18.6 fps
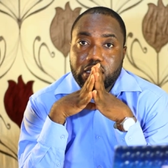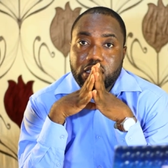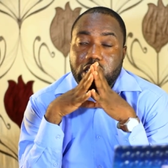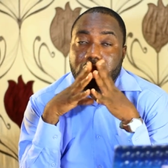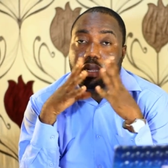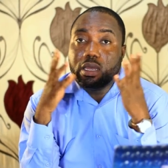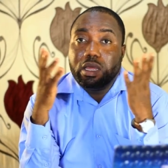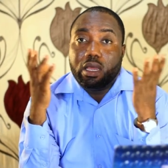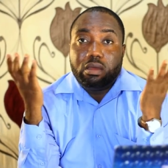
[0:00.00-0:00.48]

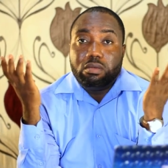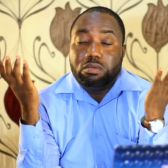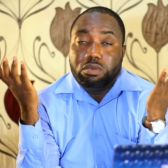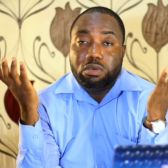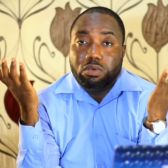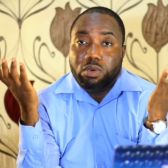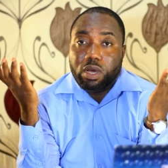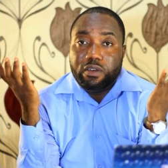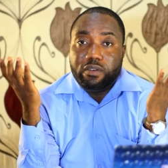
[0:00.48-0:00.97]
And then
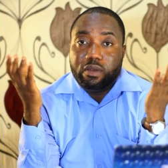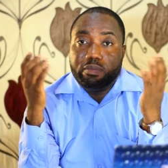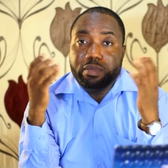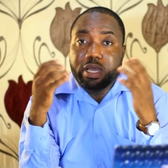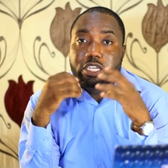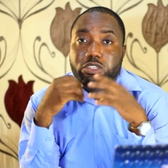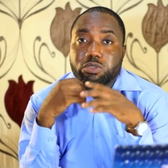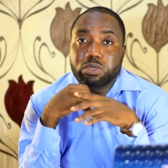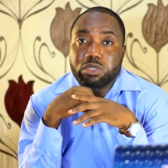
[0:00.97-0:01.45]
one of the
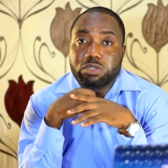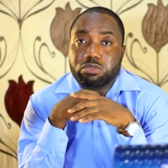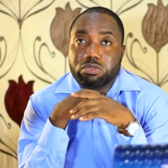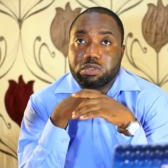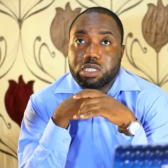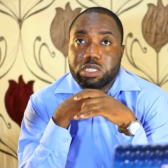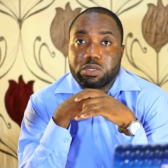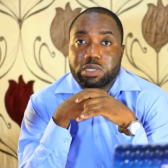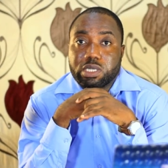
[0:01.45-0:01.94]
best ways
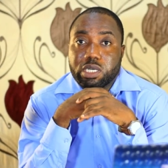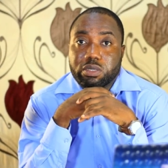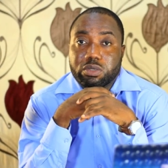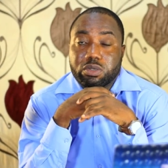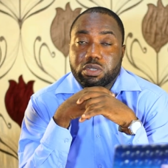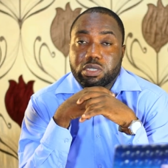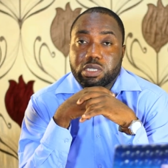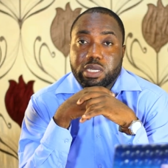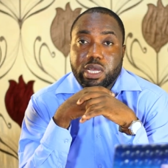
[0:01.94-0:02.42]
to deal with a
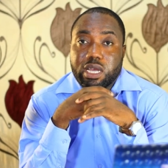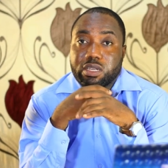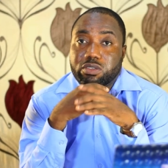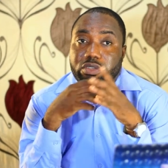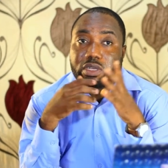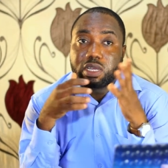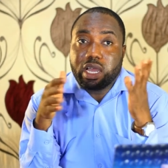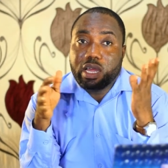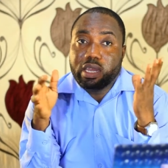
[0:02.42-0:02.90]
gold digger is
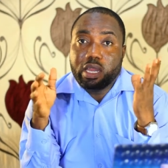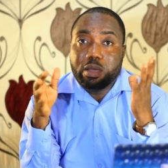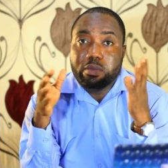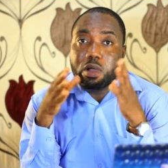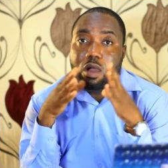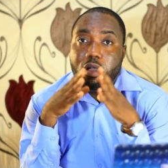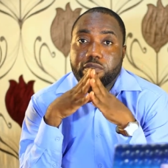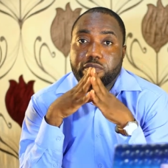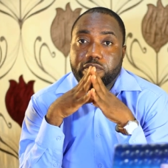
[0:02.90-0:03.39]
to cut
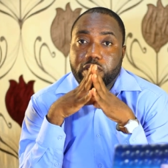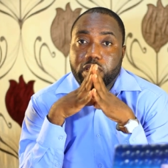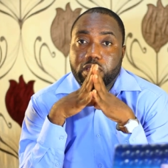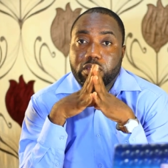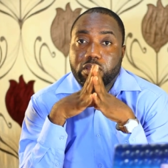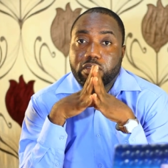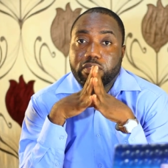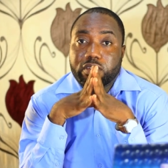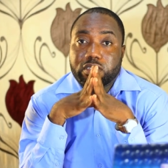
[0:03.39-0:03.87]
them off and
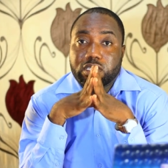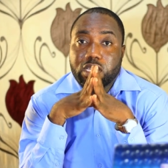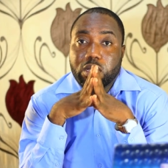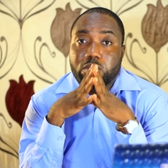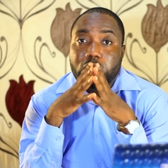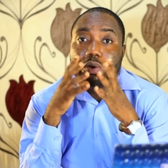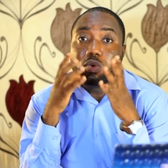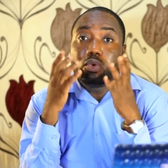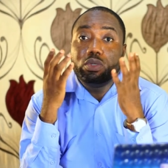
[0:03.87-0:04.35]
look for
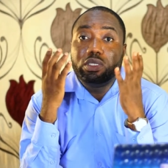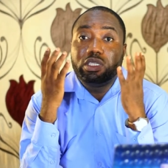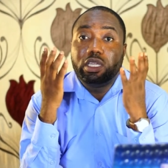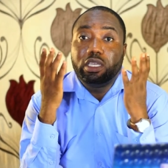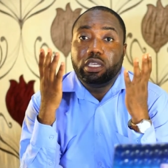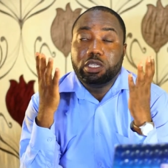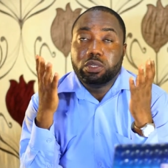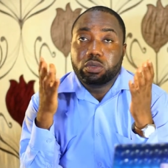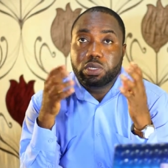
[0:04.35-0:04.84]
someone who
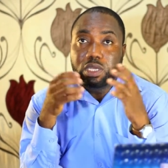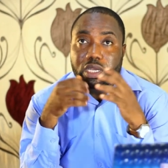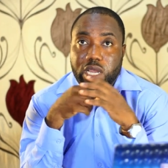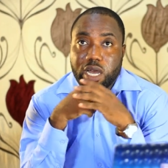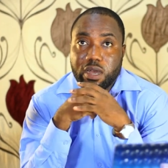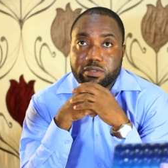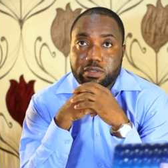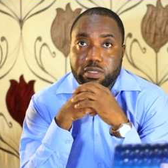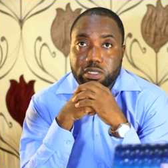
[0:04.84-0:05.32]
genuinely
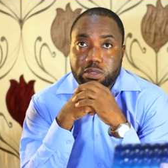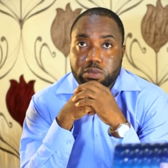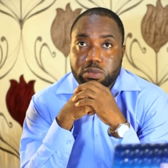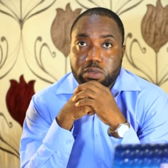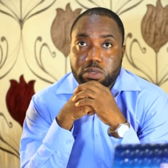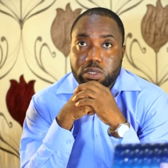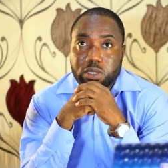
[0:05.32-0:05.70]
loves you.